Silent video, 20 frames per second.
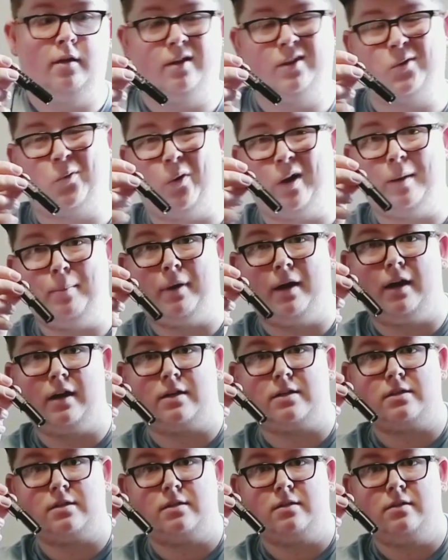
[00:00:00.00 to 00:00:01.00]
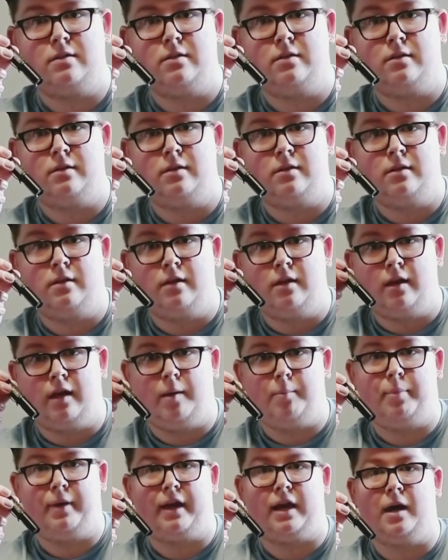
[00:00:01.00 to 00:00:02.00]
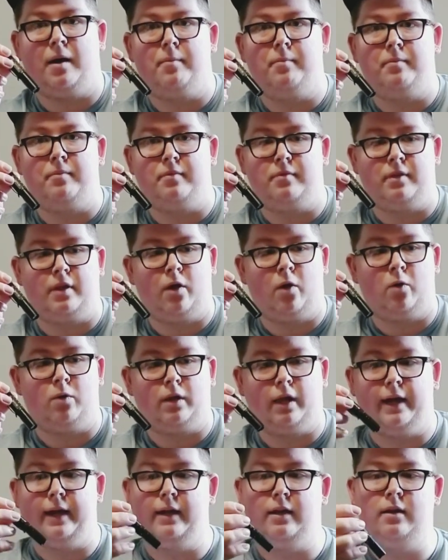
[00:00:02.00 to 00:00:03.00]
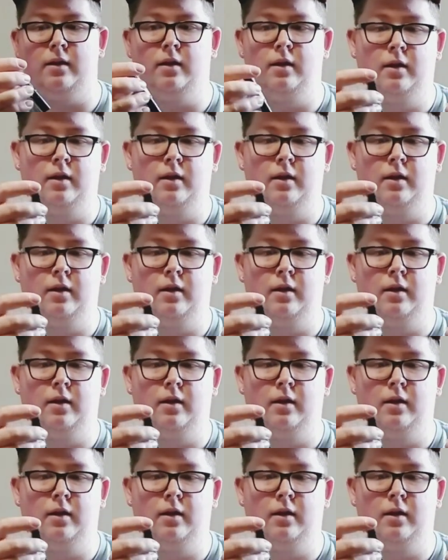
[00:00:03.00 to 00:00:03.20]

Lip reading: $20 and pick up the OLIGHT,